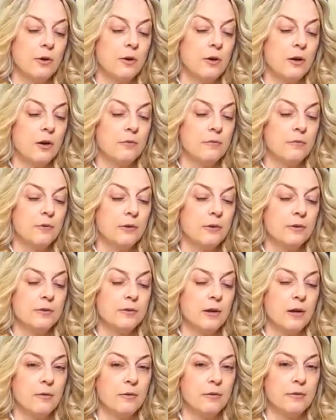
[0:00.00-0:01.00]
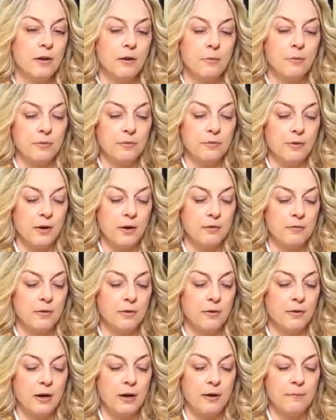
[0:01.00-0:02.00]
it on first. That always helps, right?
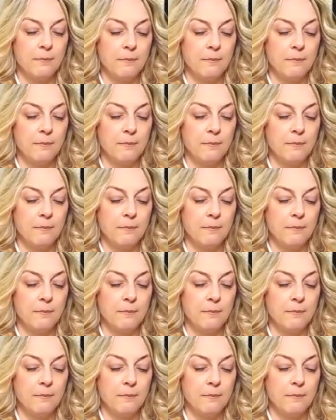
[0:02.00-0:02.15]
Okay.